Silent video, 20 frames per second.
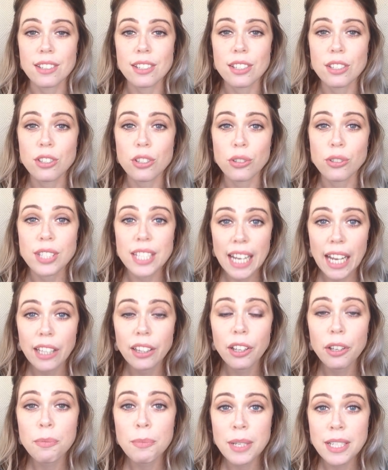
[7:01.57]
So
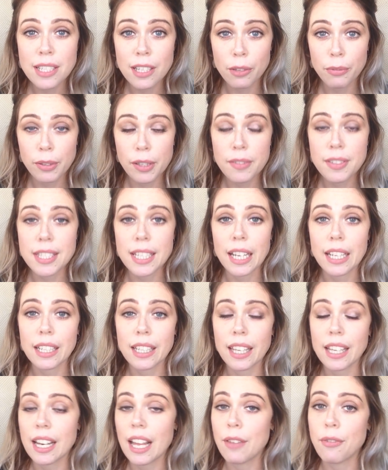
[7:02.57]
download my self-love starter
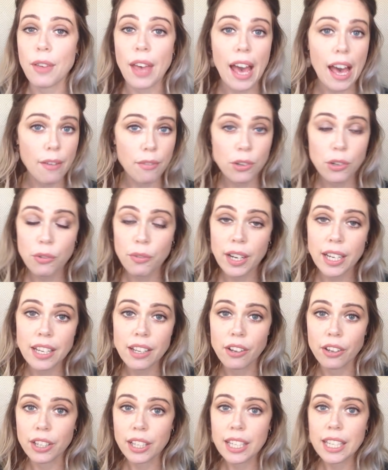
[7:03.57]
kit if you haven't already
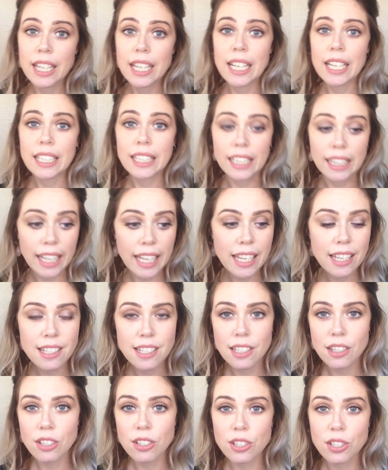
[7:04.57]
got it. The link is
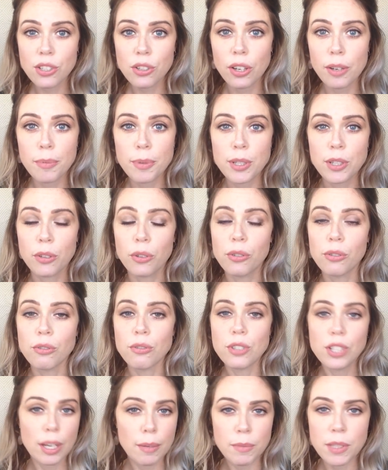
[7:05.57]
in the description or
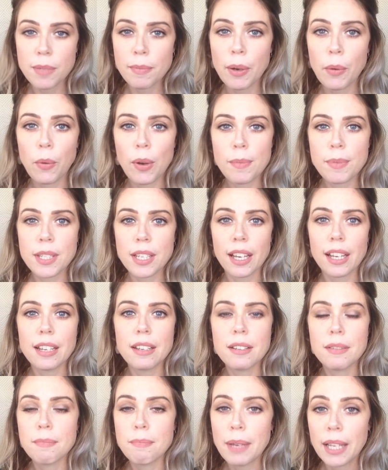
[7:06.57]
jump to my website,
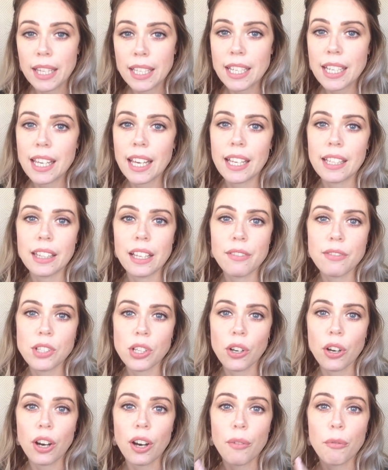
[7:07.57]

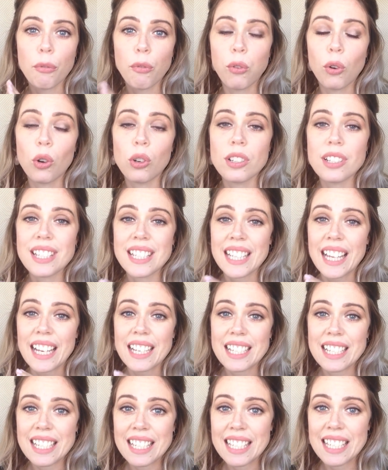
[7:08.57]

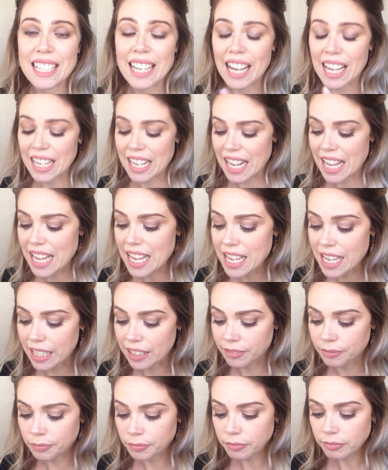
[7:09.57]
melaniekatelove.com/start here.